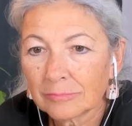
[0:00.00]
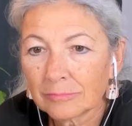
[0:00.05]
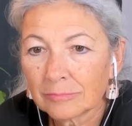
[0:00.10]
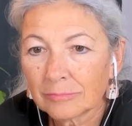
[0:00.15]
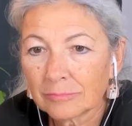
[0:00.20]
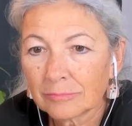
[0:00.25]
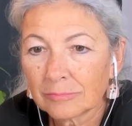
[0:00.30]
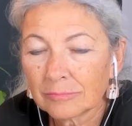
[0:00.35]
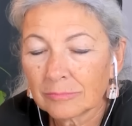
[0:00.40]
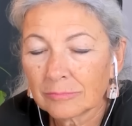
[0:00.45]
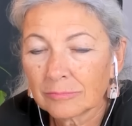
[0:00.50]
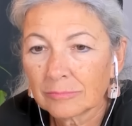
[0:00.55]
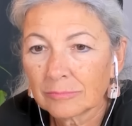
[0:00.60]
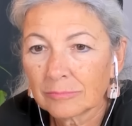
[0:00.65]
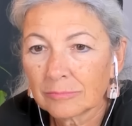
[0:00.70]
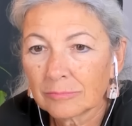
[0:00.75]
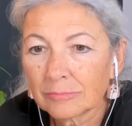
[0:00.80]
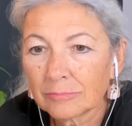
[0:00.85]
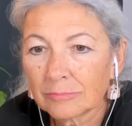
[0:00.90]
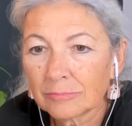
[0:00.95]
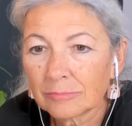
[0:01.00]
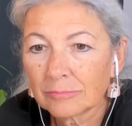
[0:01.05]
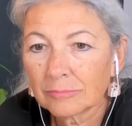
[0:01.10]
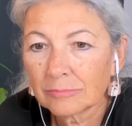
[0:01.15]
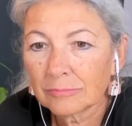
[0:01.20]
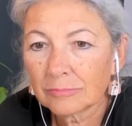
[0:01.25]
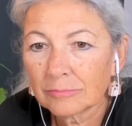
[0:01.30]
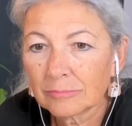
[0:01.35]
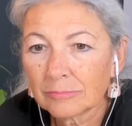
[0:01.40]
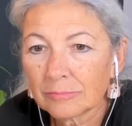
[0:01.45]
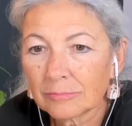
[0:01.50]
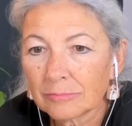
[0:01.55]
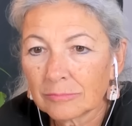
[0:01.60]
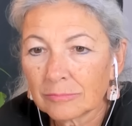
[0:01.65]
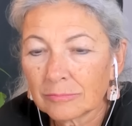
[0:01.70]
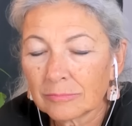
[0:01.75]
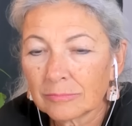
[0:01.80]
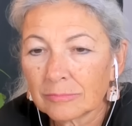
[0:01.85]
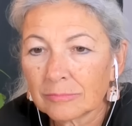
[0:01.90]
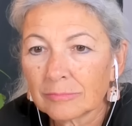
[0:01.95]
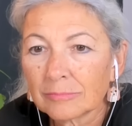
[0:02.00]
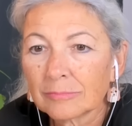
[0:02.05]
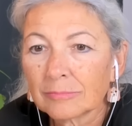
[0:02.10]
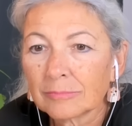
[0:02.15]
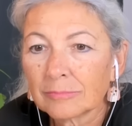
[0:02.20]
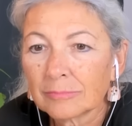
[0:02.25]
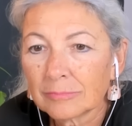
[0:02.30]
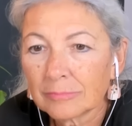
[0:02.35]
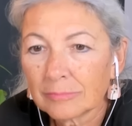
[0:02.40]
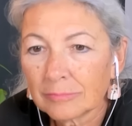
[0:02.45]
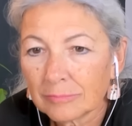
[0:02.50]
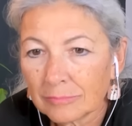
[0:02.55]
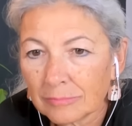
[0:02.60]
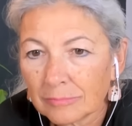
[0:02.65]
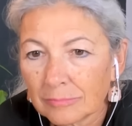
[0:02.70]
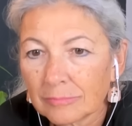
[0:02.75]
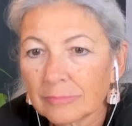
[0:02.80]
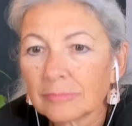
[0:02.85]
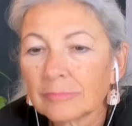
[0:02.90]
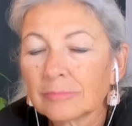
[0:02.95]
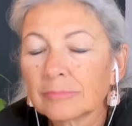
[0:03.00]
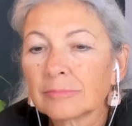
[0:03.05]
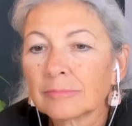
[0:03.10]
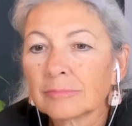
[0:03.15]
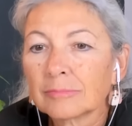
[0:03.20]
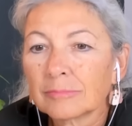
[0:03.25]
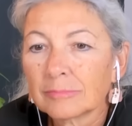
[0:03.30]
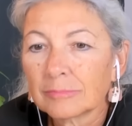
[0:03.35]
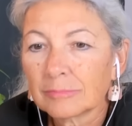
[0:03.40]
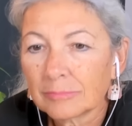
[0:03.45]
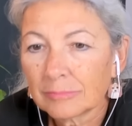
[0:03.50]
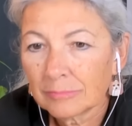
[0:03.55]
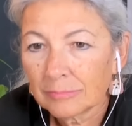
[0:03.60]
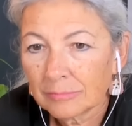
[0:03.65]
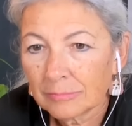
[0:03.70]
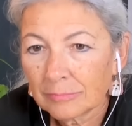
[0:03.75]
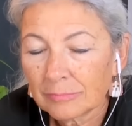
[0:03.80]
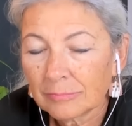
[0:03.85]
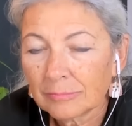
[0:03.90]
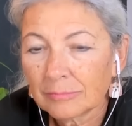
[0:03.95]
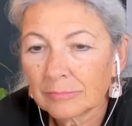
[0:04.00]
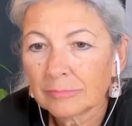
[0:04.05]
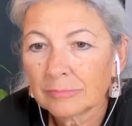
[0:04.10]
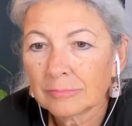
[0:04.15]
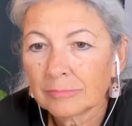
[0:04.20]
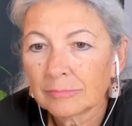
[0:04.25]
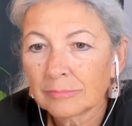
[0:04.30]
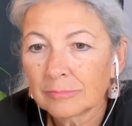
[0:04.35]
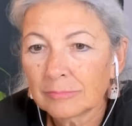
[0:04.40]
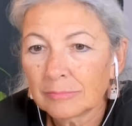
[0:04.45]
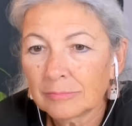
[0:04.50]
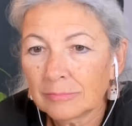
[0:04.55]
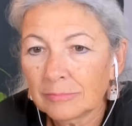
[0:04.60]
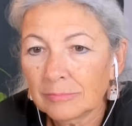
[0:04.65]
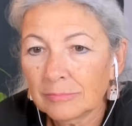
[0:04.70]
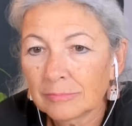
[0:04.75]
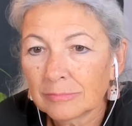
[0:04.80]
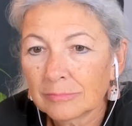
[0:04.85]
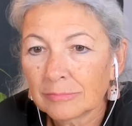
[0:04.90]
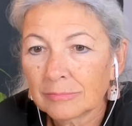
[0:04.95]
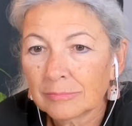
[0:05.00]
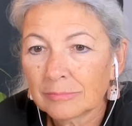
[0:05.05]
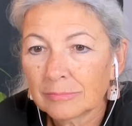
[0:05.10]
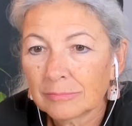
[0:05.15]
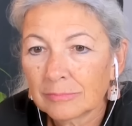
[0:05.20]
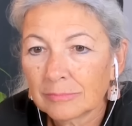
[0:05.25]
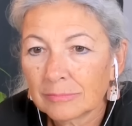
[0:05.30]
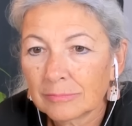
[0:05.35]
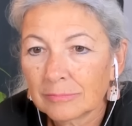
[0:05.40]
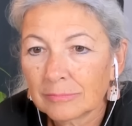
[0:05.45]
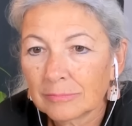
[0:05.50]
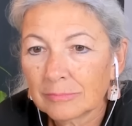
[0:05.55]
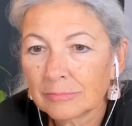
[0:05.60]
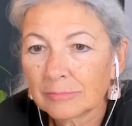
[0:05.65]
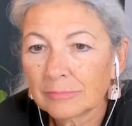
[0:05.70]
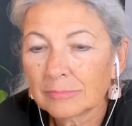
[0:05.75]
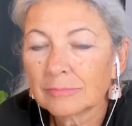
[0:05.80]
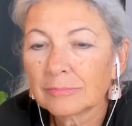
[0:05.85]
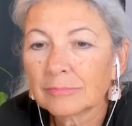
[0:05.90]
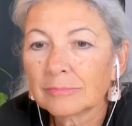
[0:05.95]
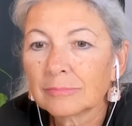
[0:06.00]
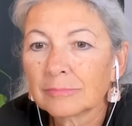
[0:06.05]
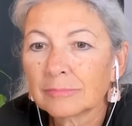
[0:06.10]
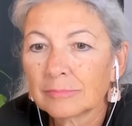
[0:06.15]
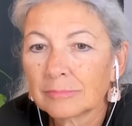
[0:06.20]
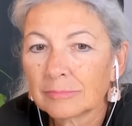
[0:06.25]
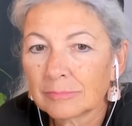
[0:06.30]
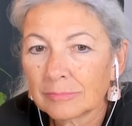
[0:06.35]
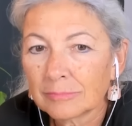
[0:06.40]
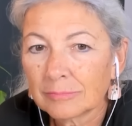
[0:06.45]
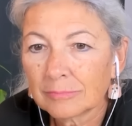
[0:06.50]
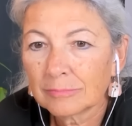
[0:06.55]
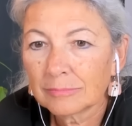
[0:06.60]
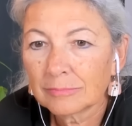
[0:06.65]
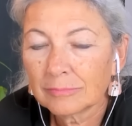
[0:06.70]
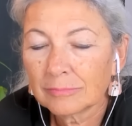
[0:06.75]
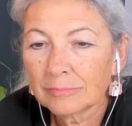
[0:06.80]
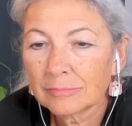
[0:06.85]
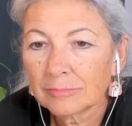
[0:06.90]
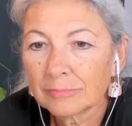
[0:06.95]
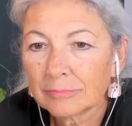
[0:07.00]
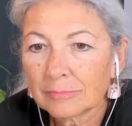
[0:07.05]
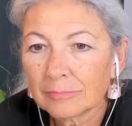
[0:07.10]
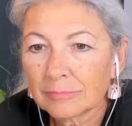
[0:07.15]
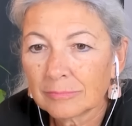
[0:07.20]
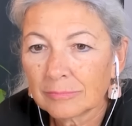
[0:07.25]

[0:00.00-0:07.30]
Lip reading: No words are spoken by the person on screen.